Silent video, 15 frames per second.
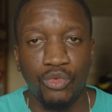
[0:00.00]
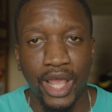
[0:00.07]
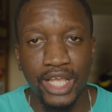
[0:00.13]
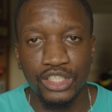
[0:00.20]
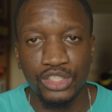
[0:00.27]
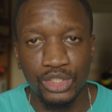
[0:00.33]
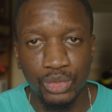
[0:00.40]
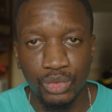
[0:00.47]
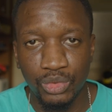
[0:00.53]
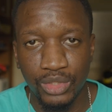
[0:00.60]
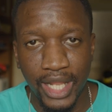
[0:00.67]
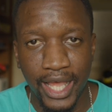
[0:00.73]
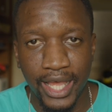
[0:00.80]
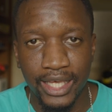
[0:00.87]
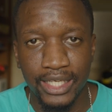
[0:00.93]
write 2
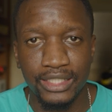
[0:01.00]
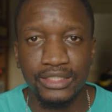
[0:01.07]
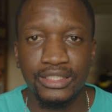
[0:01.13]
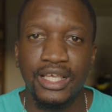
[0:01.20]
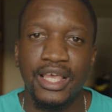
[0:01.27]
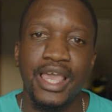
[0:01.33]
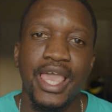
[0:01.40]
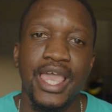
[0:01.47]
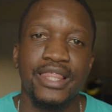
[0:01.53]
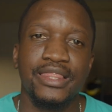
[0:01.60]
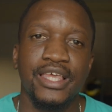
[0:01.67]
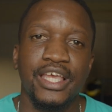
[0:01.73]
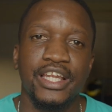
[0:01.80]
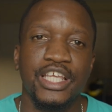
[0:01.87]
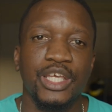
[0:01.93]
lines and
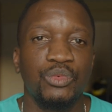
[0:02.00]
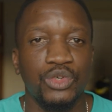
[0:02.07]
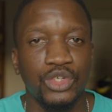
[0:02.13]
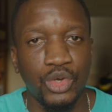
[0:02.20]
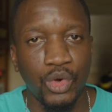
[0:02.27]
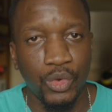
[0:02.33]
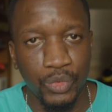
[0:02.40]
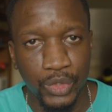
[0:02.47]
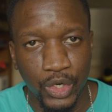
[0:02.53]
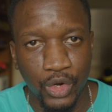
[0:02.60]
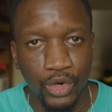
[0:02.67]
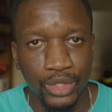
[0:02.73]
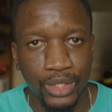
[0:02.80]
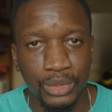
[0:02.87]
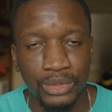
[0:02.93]
then he would go and
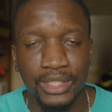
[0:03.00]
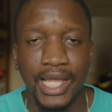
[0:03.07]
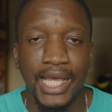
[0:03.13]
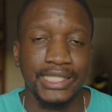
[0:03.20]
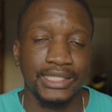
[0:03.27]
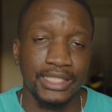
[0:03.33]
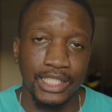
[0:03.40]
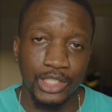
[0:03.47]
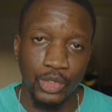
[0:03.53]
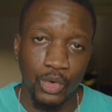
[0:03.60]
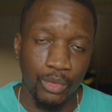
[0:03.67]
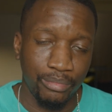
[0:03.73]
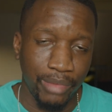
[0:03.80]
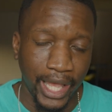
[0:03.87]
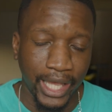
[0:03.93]
record those lines and then
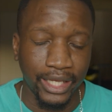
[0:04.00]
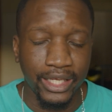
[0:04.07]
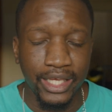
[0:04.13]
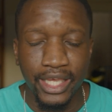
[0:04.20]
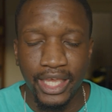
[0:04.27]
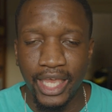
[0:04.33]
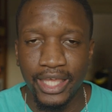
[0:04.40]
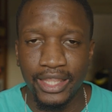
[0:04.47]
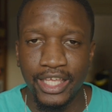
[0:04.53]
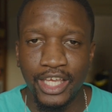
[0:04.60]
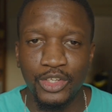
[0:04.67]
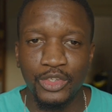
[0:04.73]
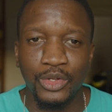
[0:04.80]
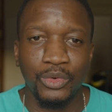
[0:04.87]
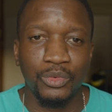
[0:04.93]
go back and
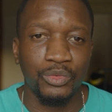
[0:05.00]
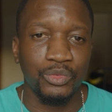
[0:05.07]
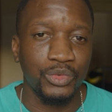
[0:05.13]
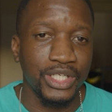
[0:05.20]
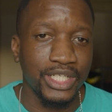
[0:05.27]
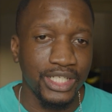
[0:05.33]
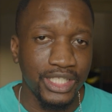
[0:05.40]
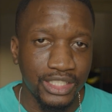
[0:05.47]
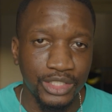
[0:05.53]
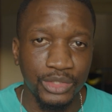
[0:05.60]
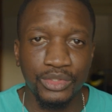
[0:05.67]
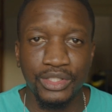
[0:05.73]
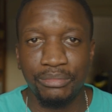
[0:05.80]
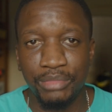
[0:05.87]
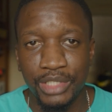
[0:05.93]
then re-listen
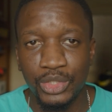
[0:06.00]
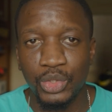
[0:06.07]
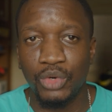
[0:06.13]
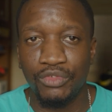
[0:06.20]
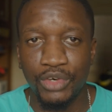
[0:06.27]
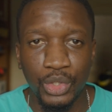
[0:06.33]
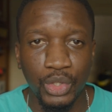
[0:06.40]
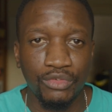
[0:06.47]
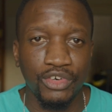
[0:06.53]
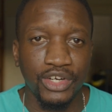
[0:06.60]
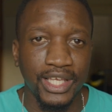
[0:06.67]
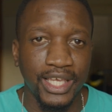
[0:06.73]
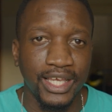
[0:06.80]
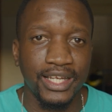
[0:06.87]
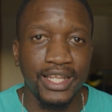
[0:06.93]
to the beat over and over
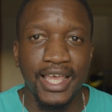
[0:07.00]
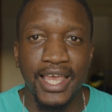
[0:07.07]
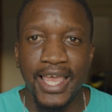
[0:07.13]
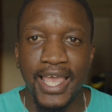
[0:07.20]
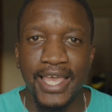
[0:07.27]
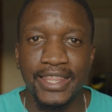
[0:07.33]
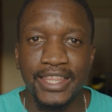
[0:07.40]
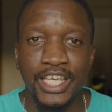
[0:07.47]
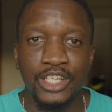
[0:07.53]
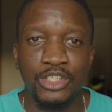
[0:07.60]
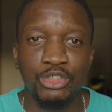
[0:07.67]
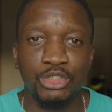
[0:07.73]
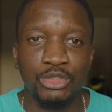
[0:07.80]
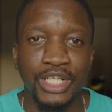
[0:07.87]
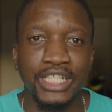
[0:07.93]
again, and then
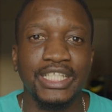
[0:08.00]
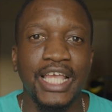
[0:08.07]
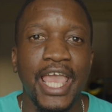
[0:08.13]
just